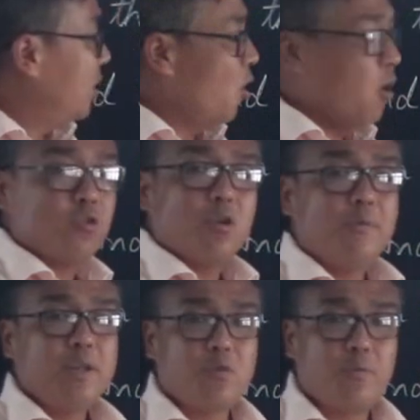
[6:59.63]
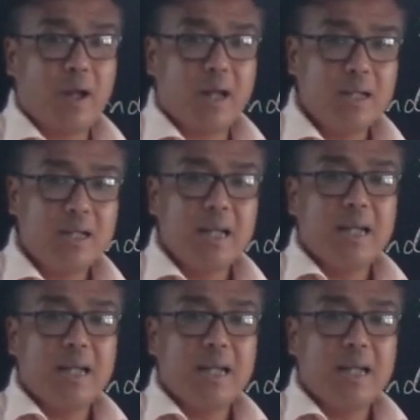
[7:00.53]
the loss of his friend,